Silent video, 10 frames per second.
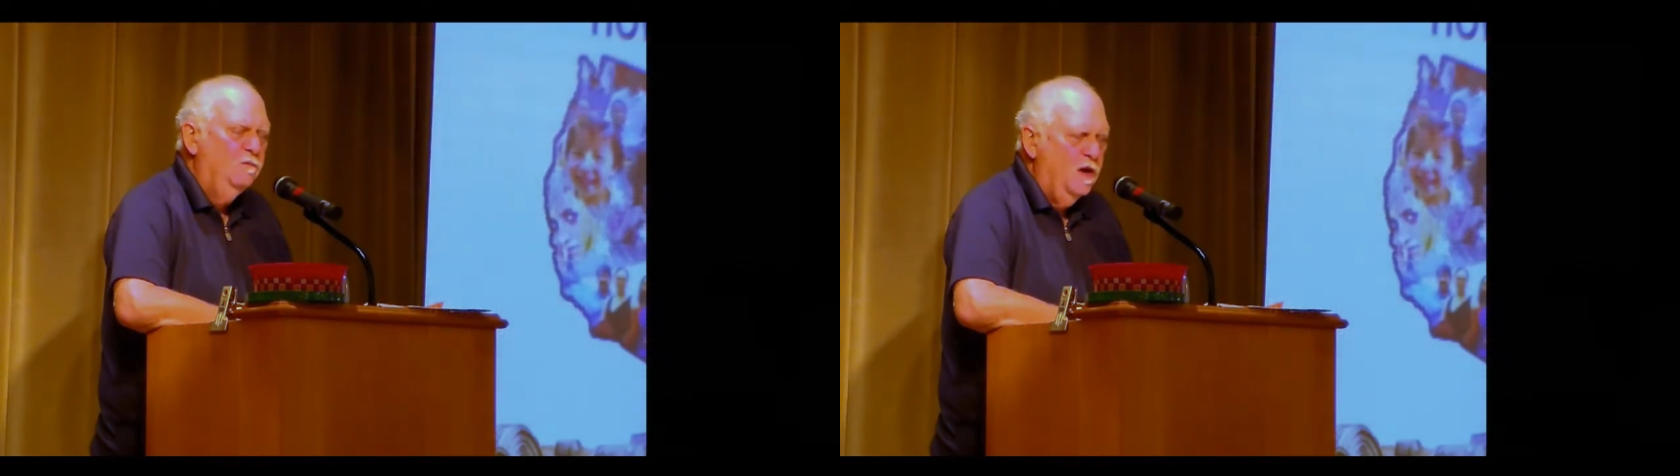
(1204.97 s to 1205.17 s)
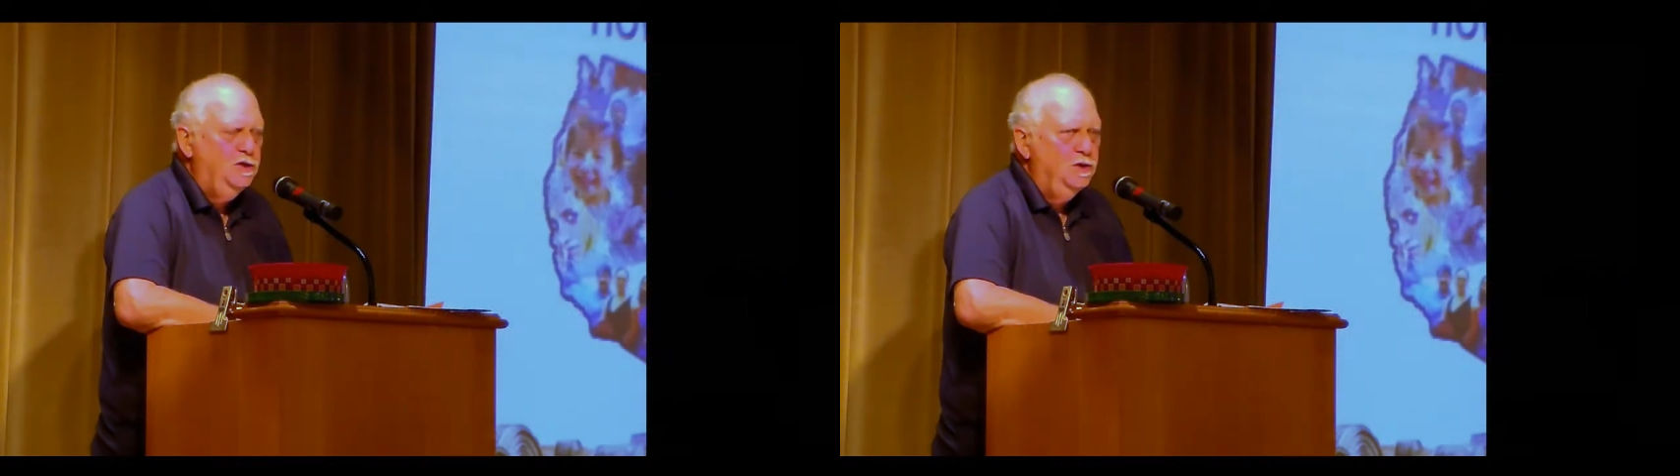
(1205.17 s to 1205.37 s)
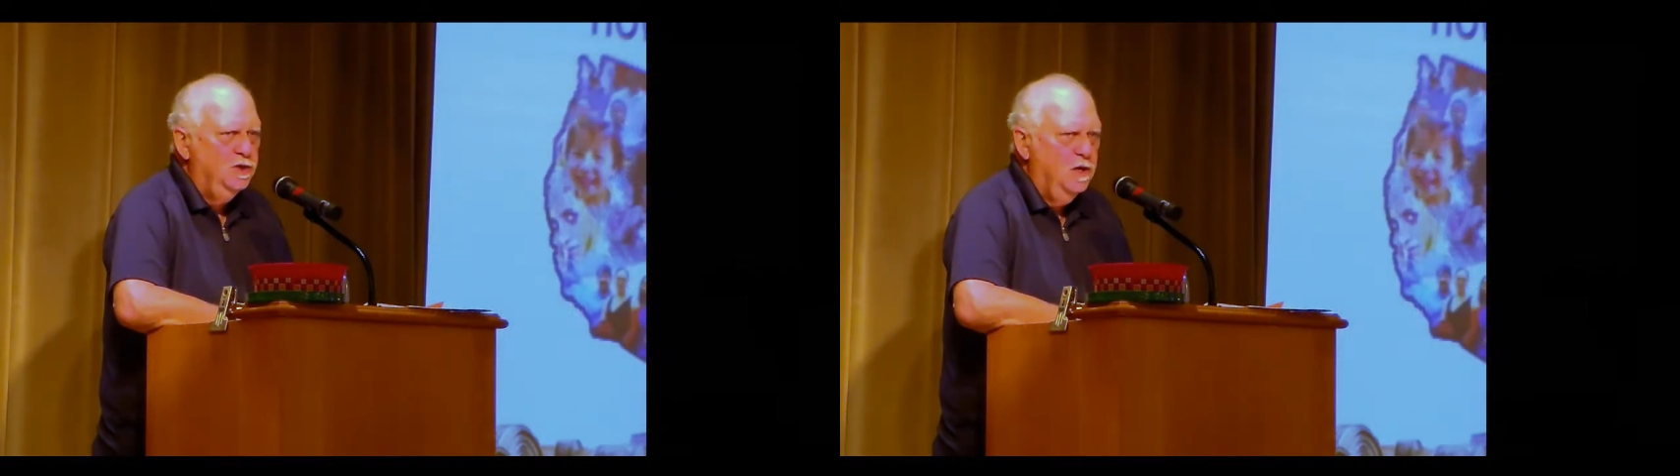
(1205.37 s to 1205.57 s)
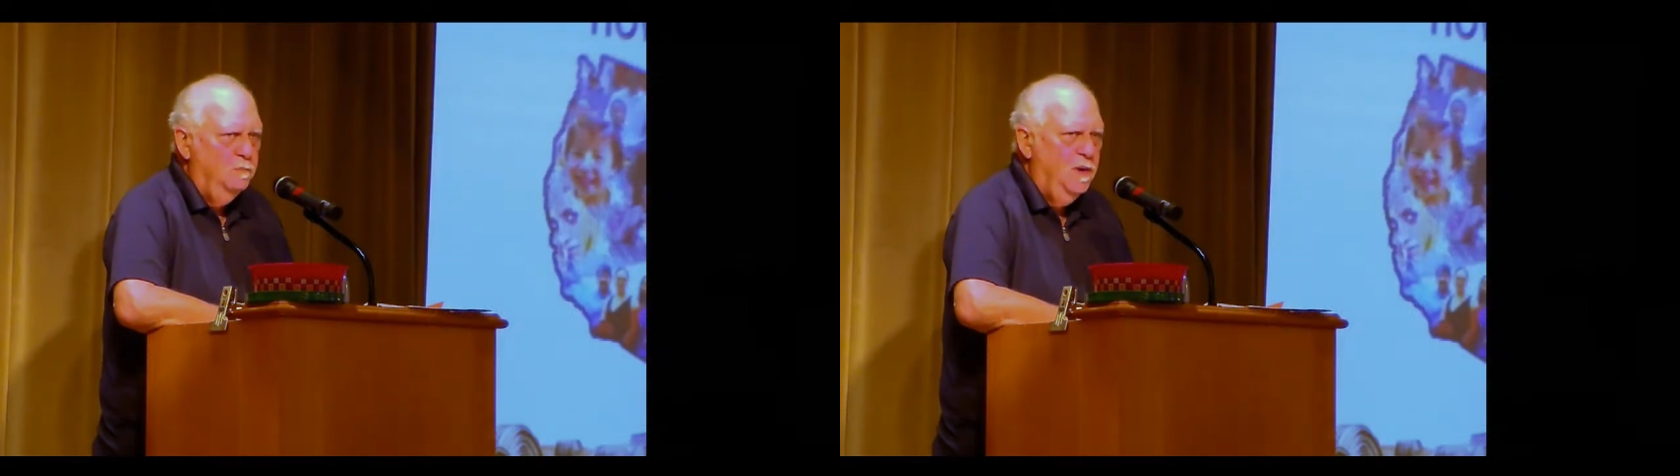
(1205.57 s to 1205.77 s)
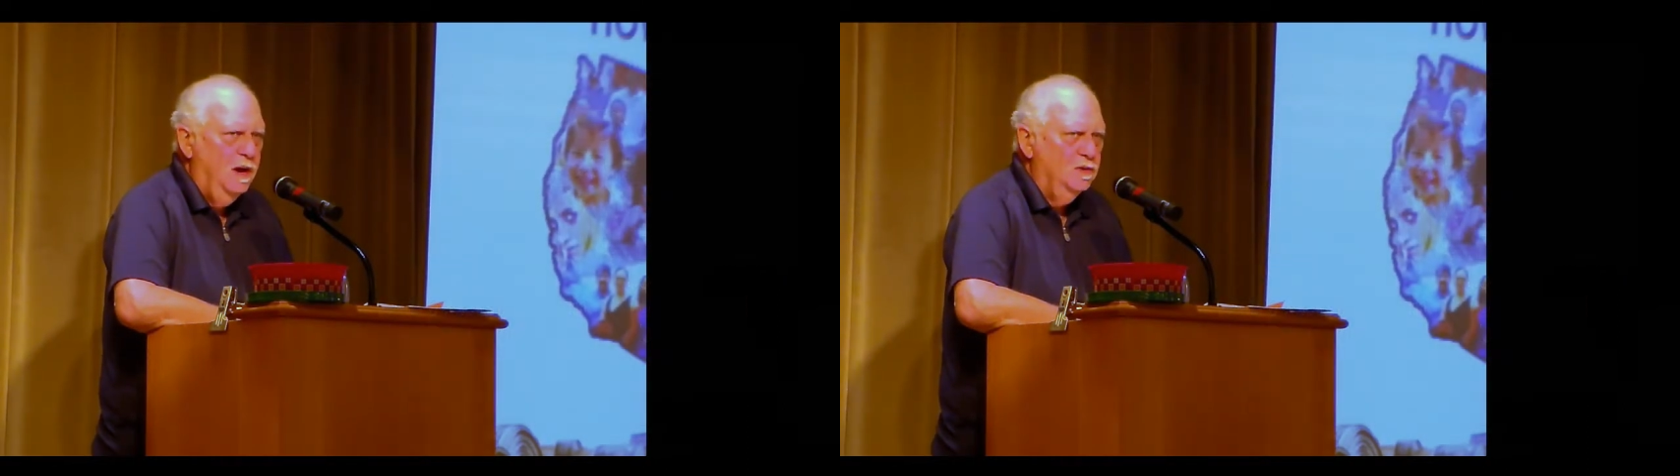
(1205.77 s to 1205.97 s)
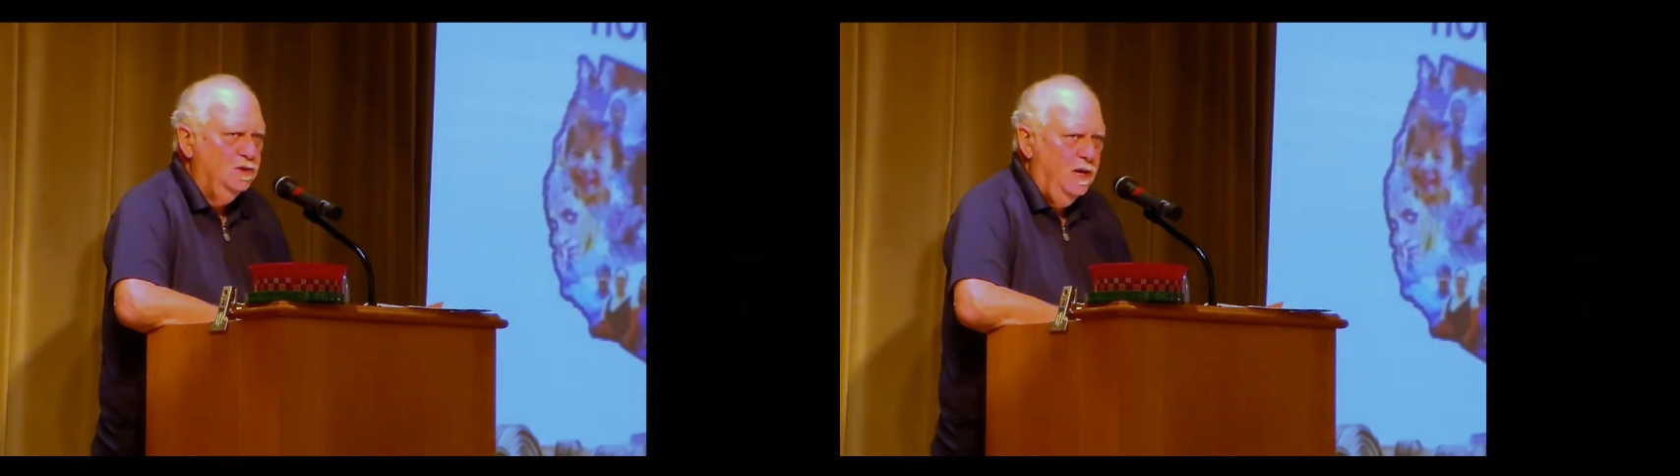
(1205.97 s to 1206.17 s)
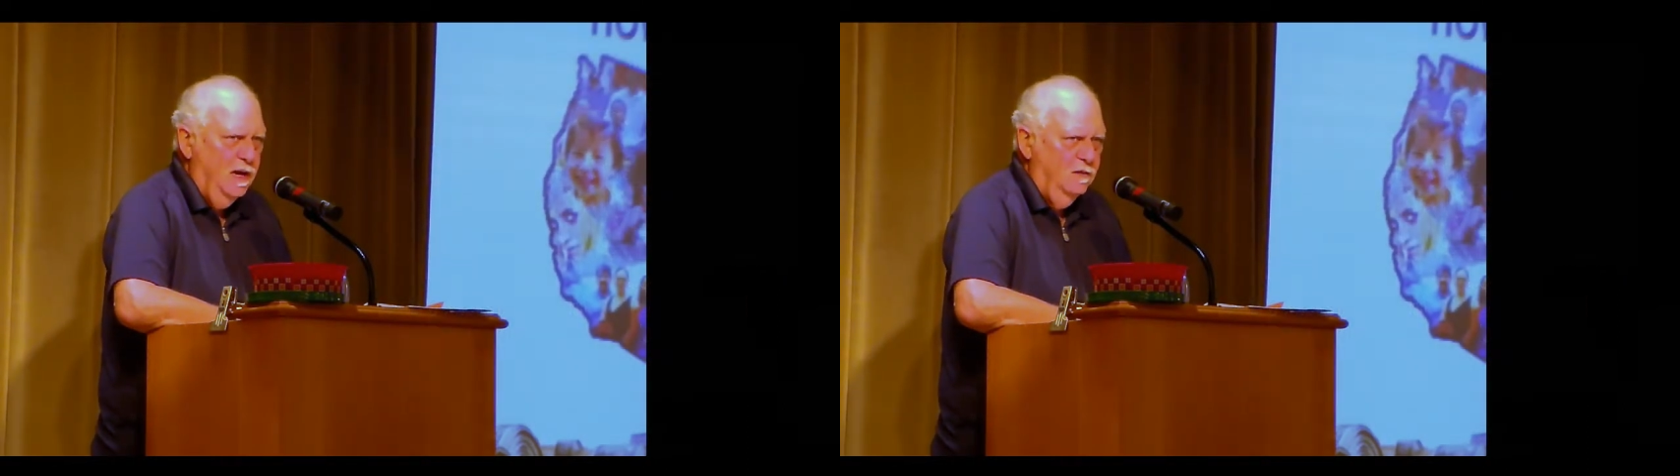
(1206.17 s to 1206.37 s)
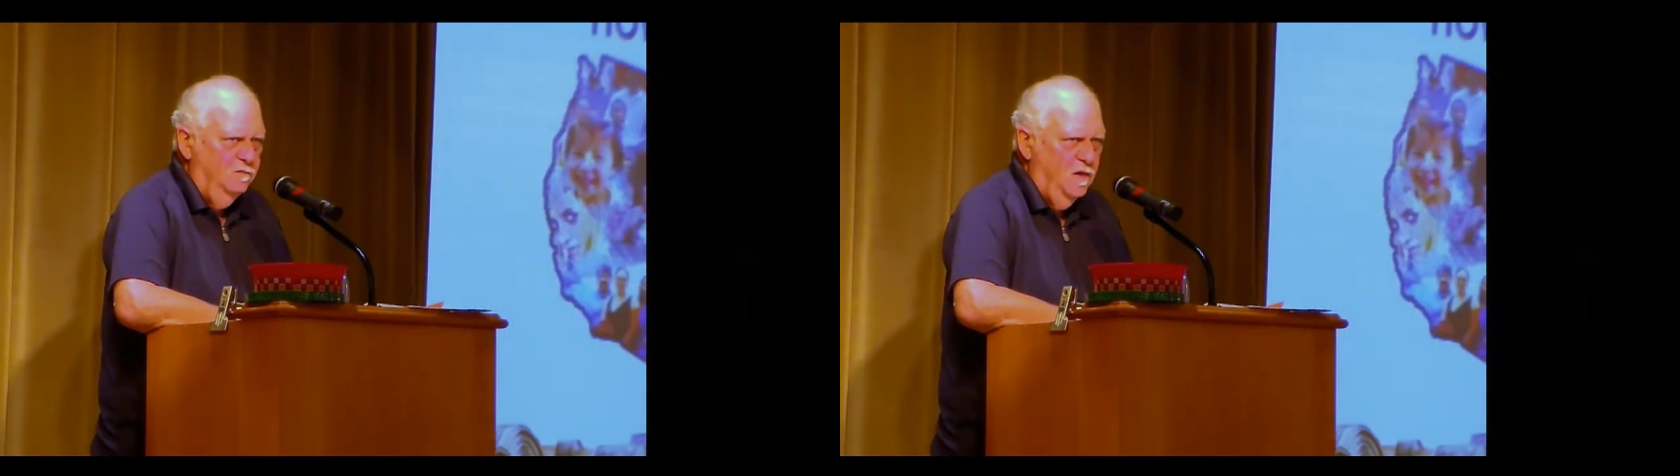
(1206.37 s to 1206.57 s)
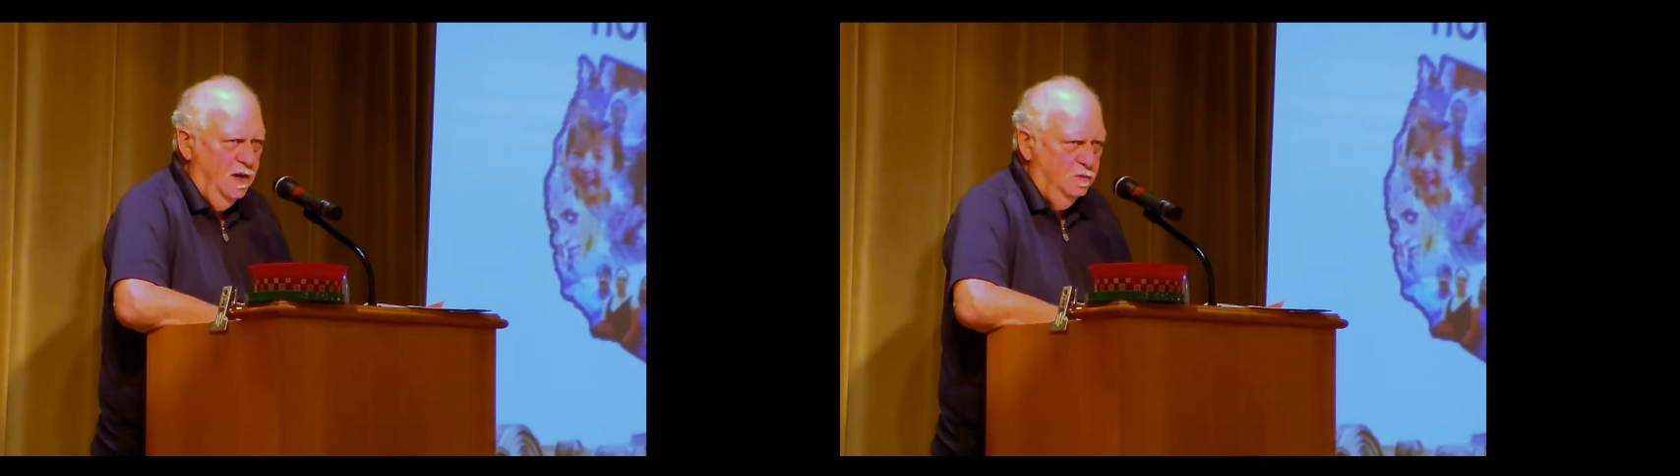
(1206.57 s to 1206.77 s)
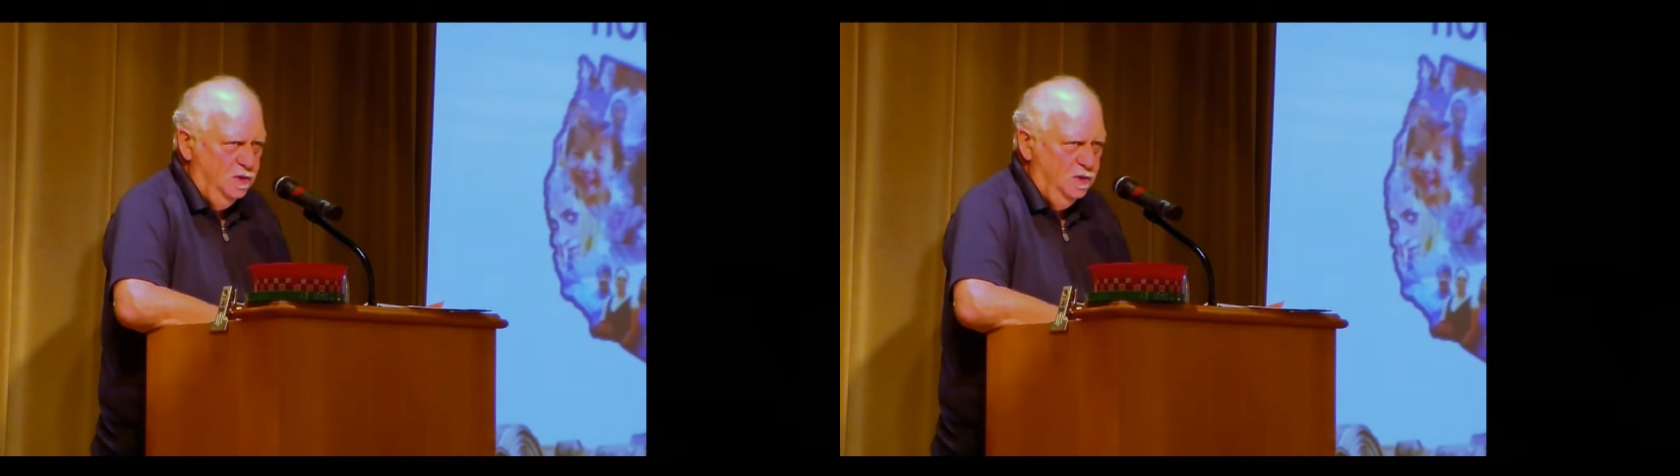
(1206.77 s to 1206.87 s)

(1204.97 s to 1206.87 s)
freshest comparison I could find